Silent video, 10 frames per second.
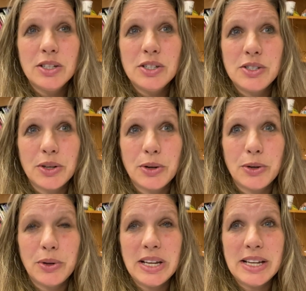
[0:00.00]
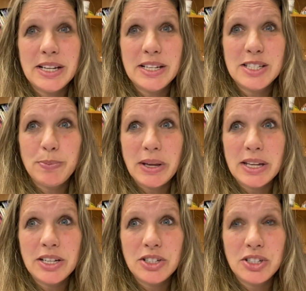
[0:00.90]
So in
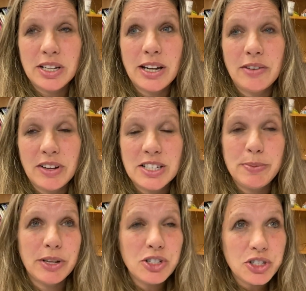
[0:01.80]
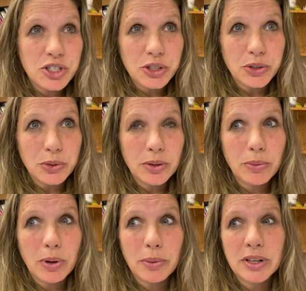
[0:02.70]
Spanish, in Advanced Spanish 2,
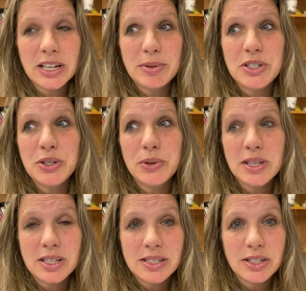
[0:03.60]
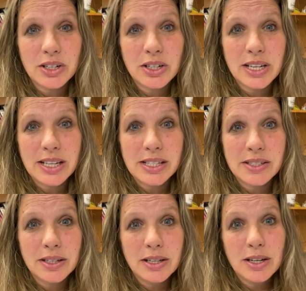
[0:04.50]
what we're going to be doing this year
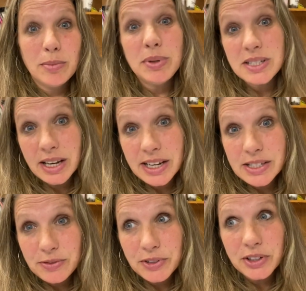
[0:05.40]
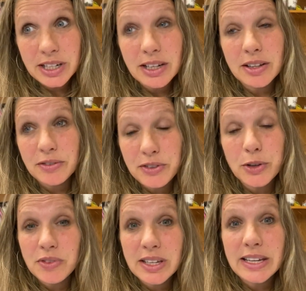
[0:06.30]
is, besides filling in a few
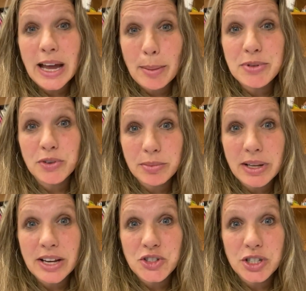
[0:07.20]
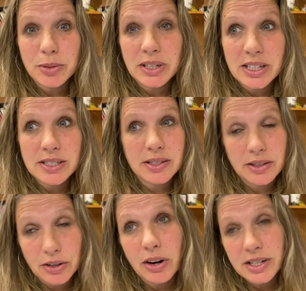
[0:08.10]
of the gaps from last year, because
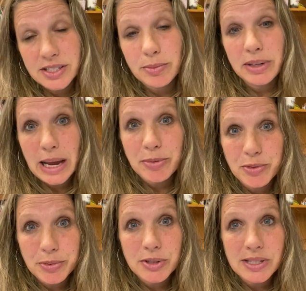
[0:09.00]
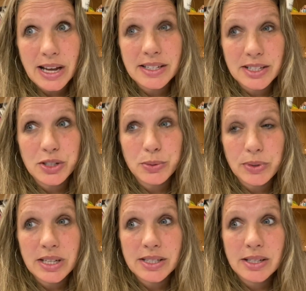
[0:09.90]
there are some gaps those last 6
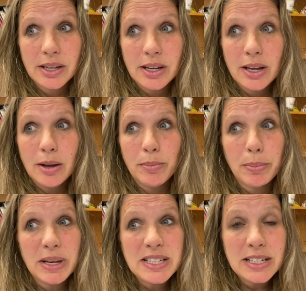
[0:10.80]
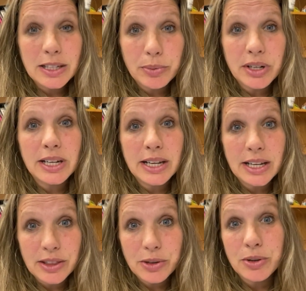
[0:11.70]
weeks, but basically we're going to
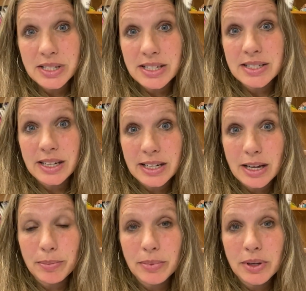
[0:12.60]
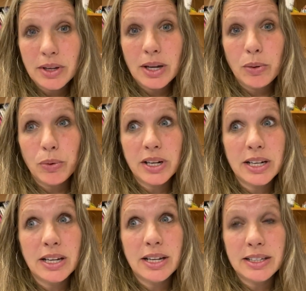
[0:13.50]
hit those as they come. We're going
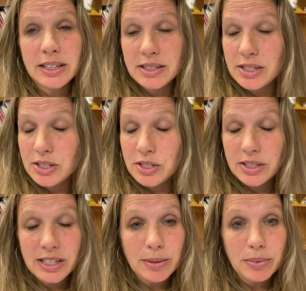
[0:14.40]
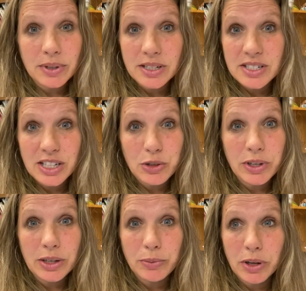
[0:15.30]
to keep
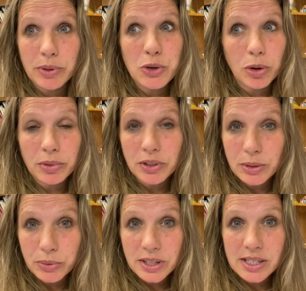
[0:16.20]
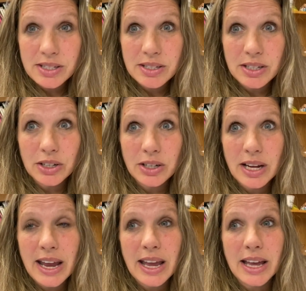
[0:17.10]
continuing where we normally would this year,
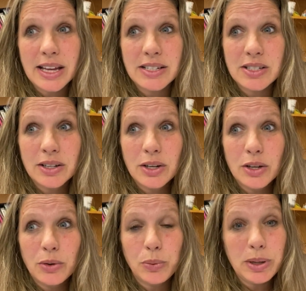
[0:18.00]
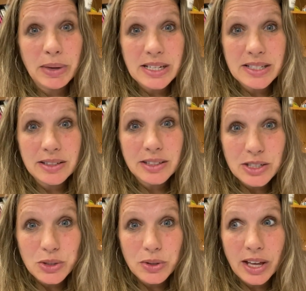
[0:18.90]
and we basically
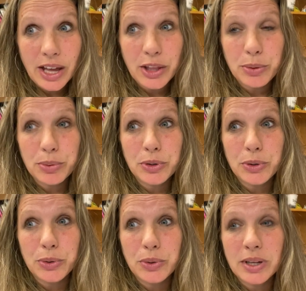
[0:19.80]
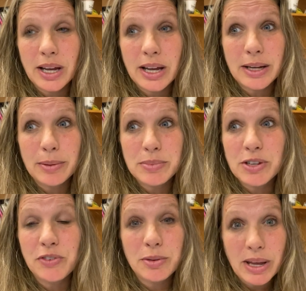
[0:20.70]
do that through
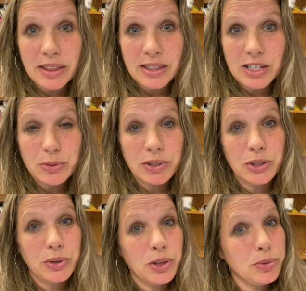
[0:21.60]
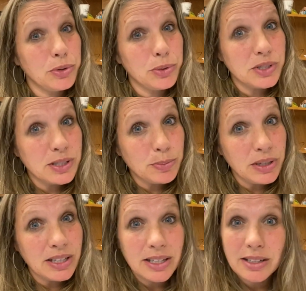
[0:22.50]
different methods. We do it through
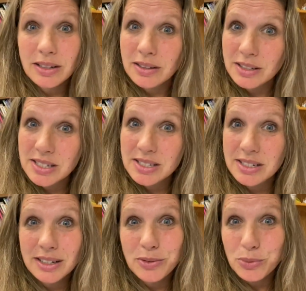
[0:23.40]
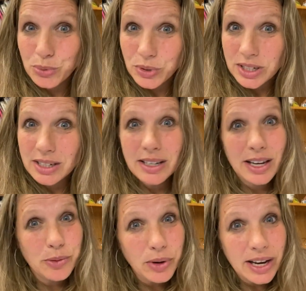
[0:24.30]
speaking, listening, reading,
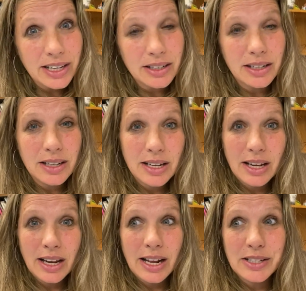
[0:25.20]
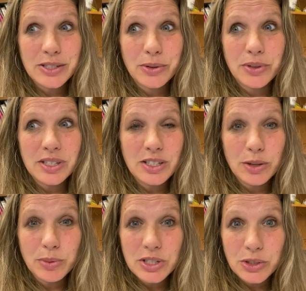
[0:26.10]
and writing. And so this
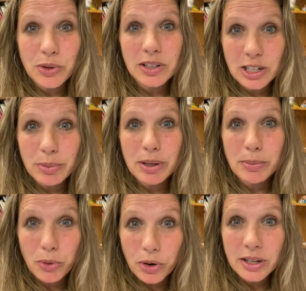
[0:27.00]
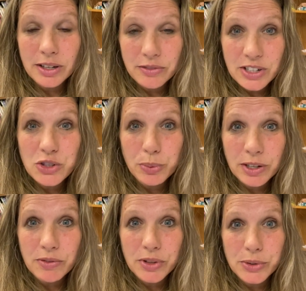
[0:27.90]
year we do a little bit more of each one
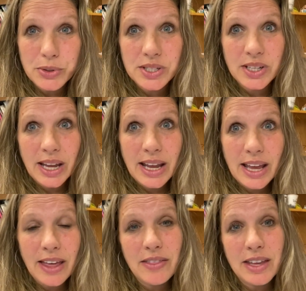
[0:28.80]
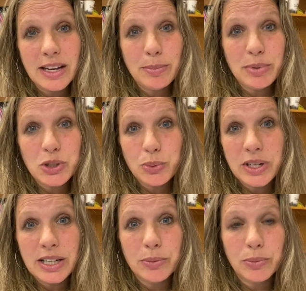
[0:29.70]
of those. And then in
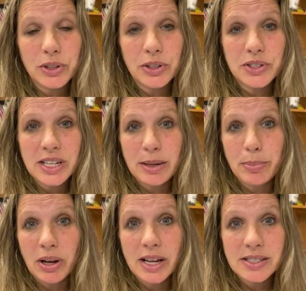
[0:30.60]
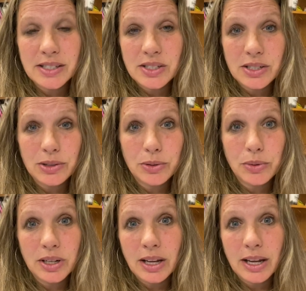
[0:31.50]
between, we'll take pauses
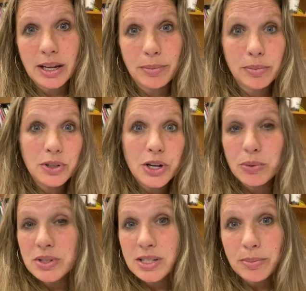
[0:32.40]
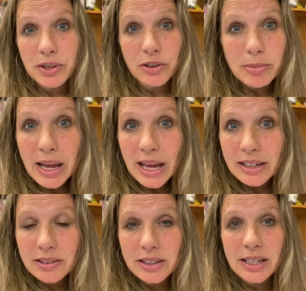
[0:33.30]
to note something
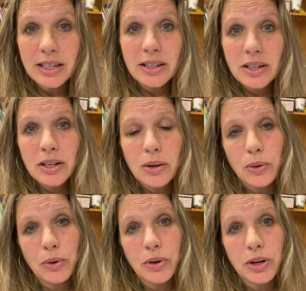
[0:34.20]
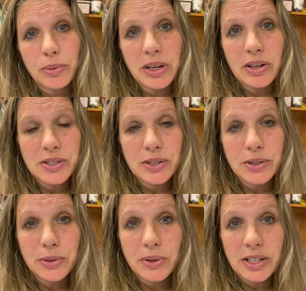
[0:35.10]
grammatically, or we
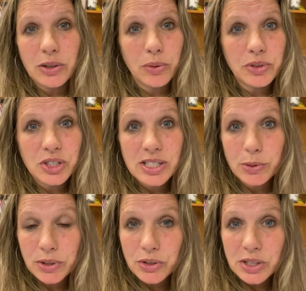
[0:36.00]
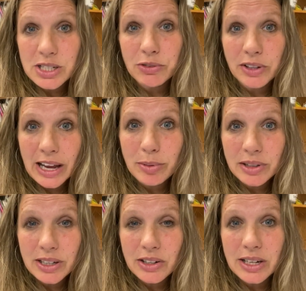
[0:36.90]
also, just to increase
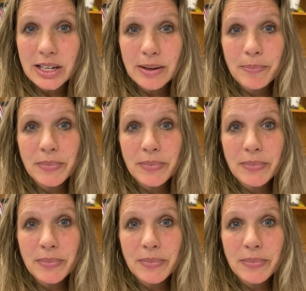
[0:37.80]
vocabulary.